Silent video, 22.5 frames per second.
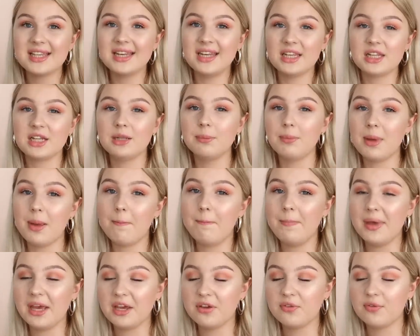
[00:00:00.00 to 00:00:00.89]
a little
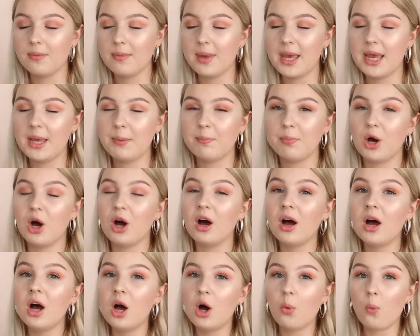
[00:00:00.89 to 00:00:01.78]
bit big for me,
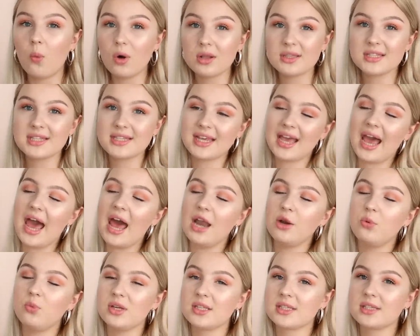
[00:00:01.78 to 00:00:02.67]
but once
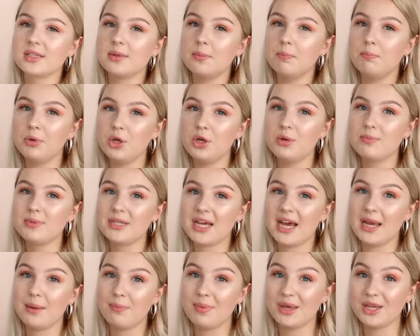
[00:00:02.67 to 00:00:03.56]
again, with some boob
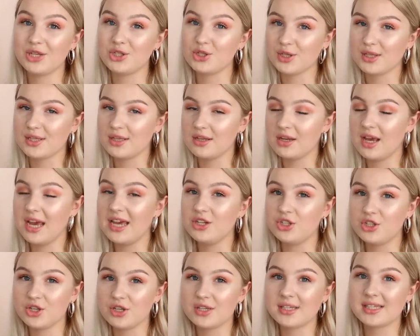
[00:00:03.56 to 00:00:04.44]
tape,
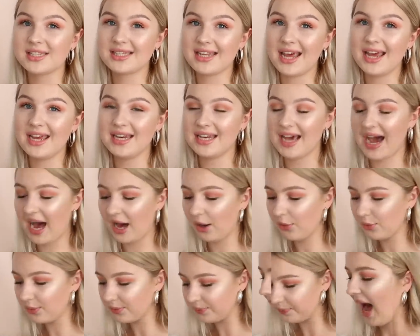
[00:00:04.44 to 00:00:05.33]
it does stay
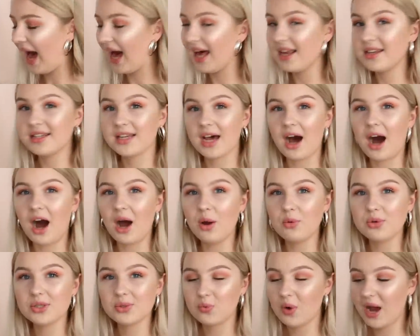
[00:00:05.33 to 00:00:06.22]
down. And
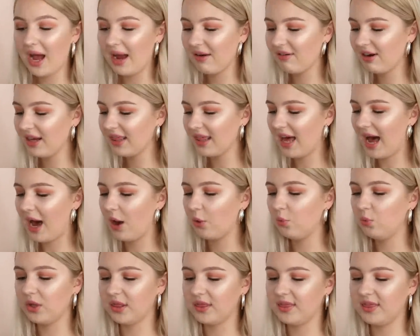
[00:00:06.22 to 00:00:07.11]
I was wearing
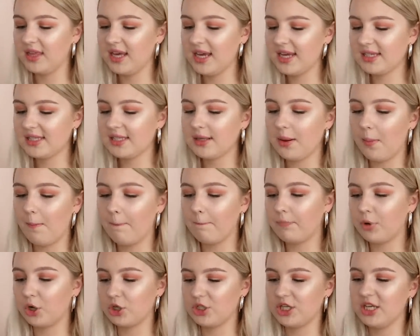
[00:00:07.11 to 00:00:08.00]
that with this
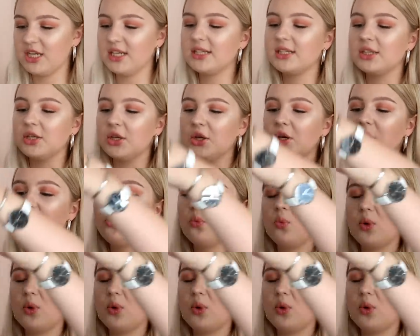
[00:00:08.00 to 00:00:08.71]
bodysuit,